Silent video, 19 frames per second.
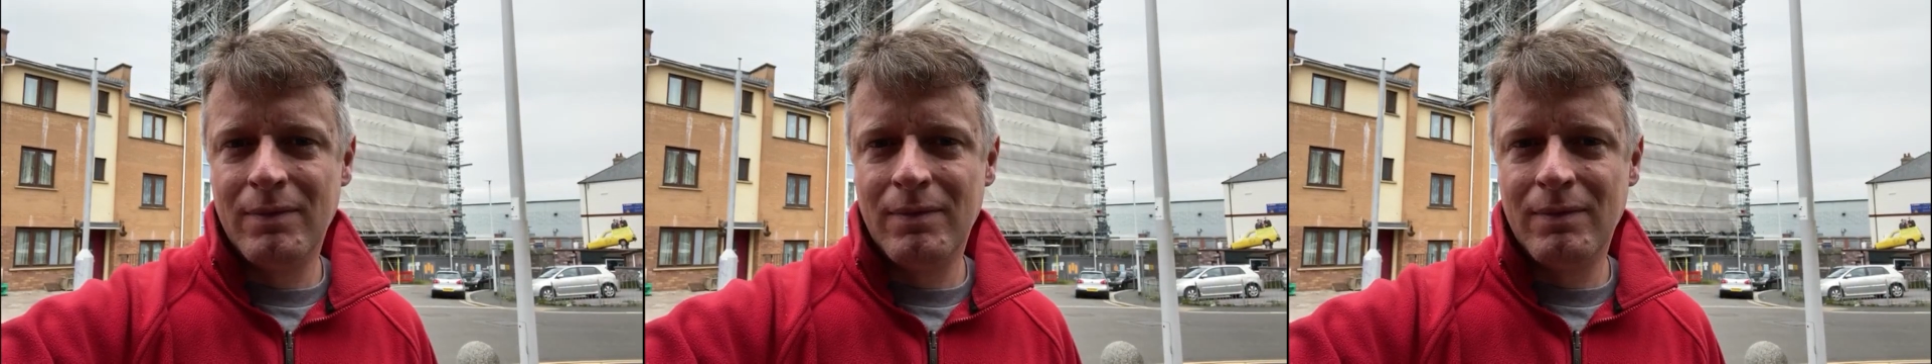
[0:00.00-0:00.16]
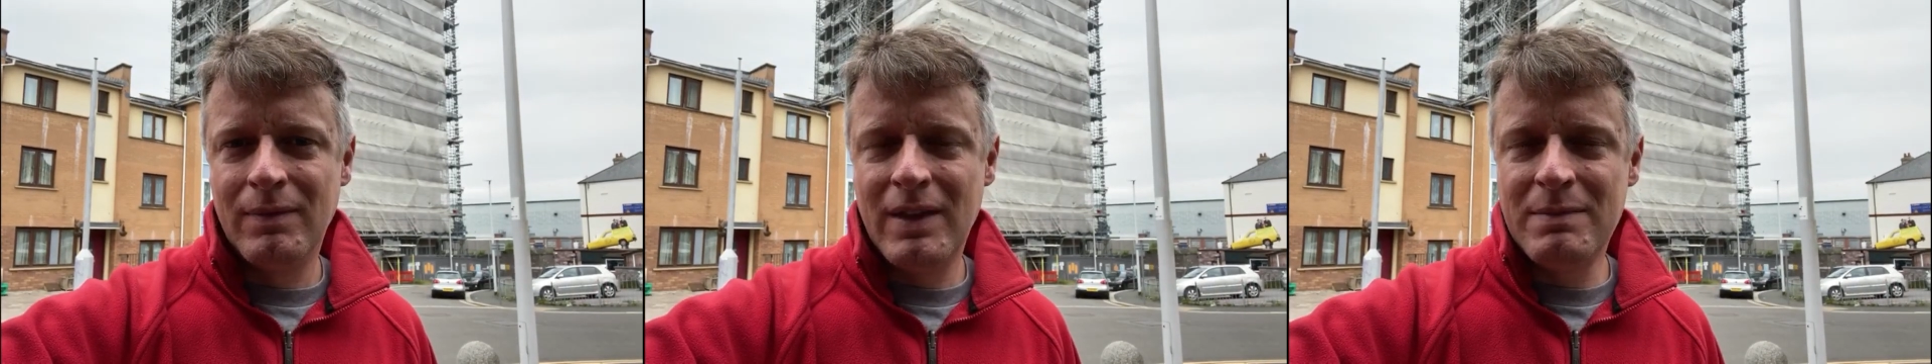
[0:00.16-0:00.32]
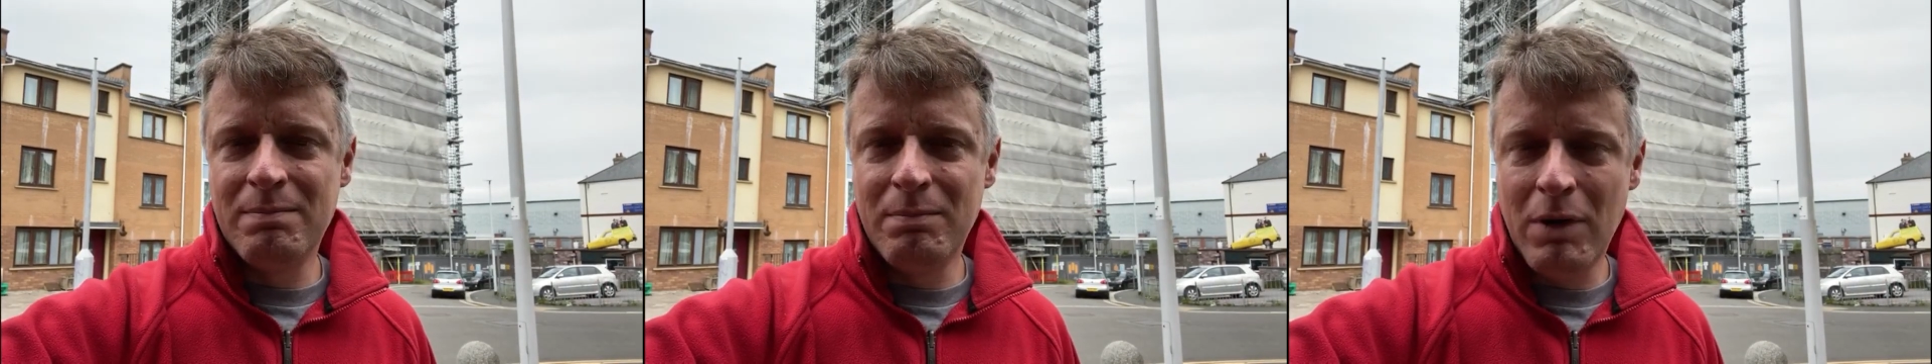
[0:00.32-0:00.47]

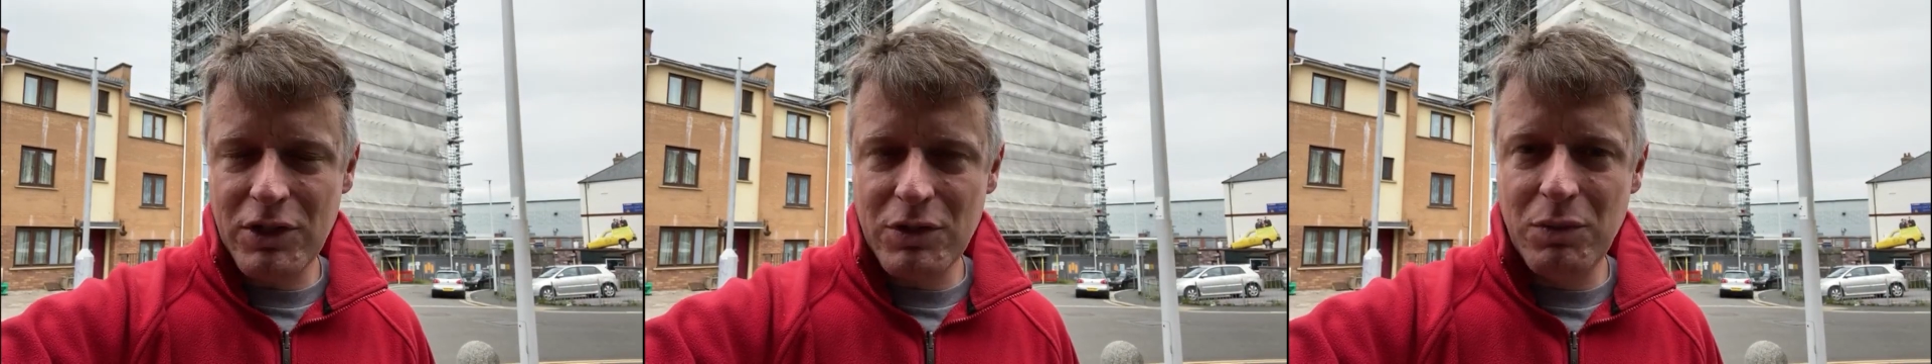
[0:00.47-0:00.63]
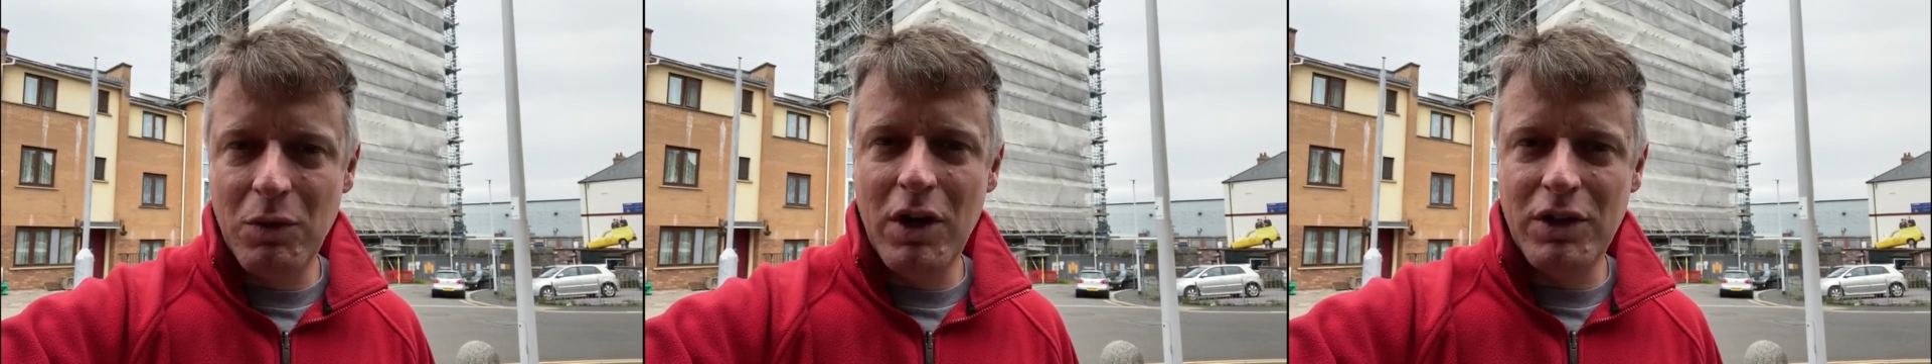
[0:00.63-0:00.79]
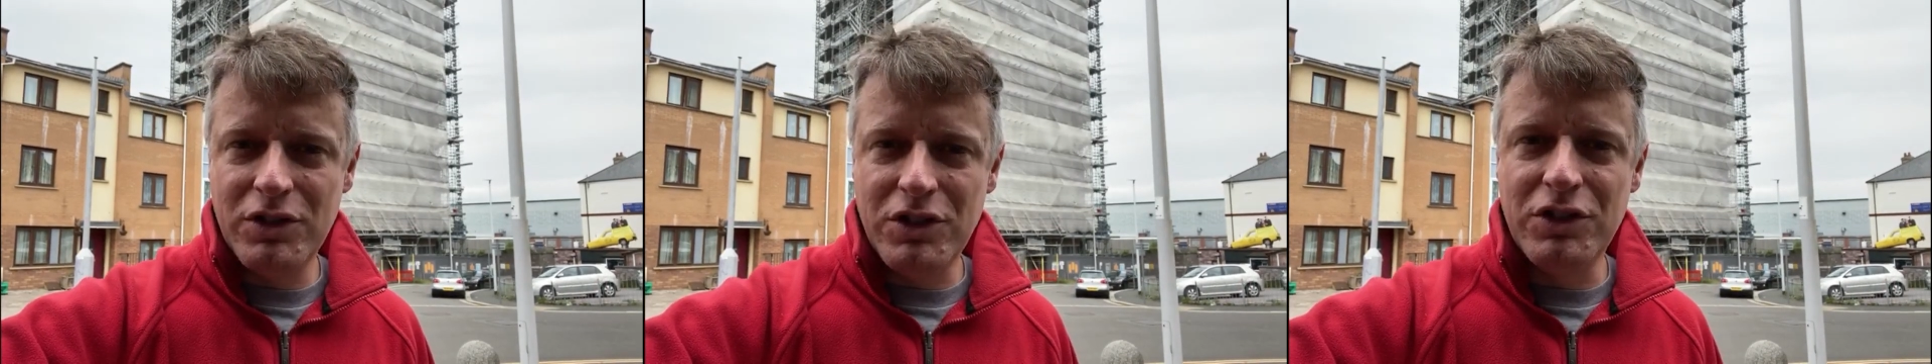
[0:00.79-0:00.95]
There's much
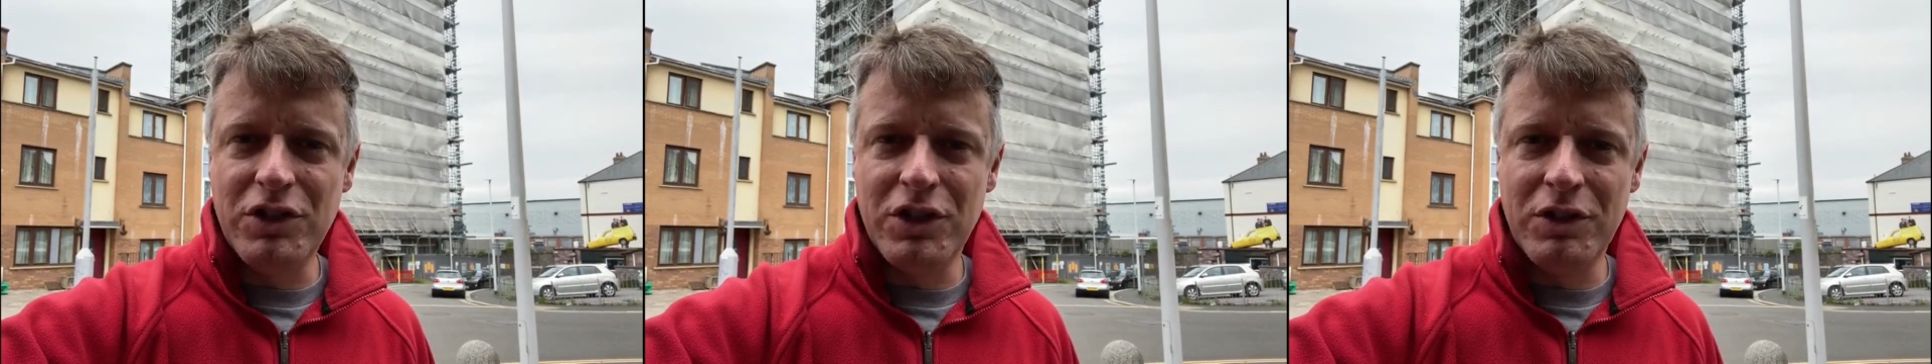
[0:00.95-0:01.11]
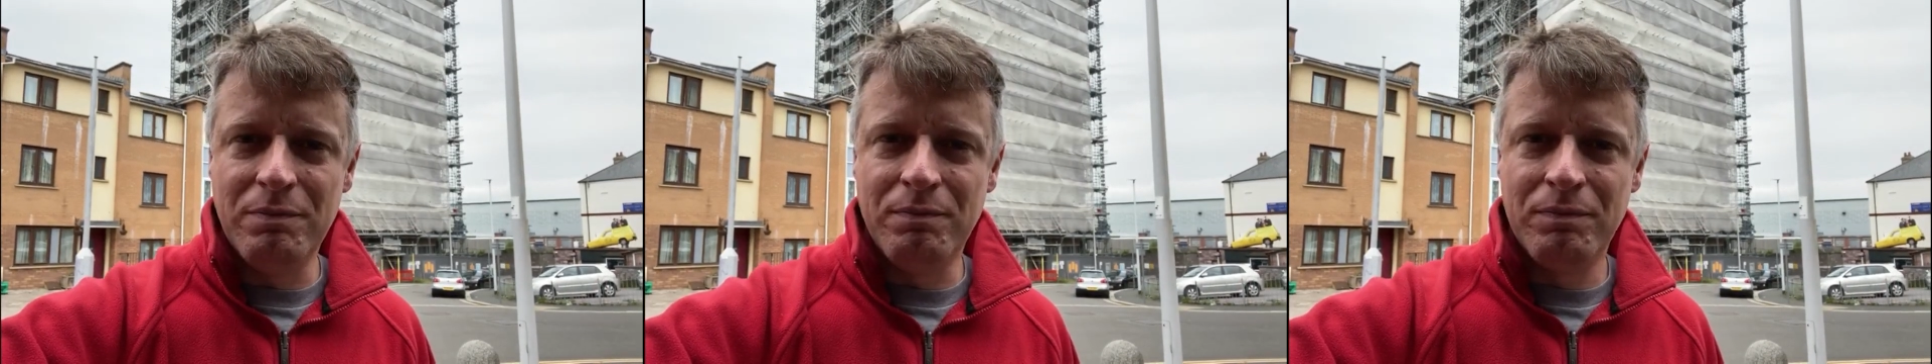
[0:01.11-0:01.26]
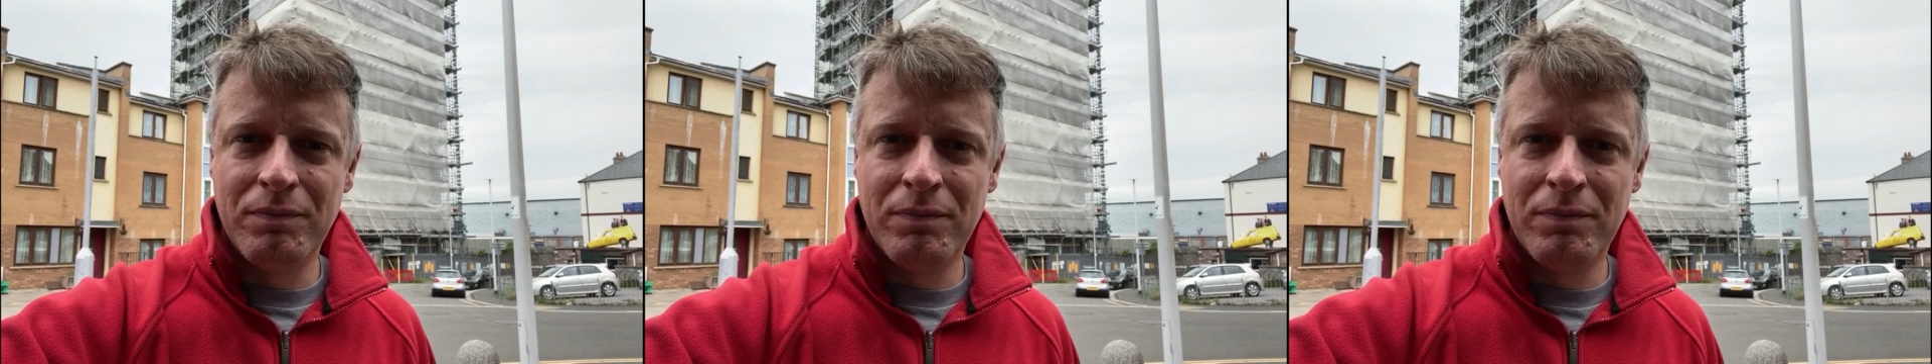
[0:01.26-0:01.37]
work to do,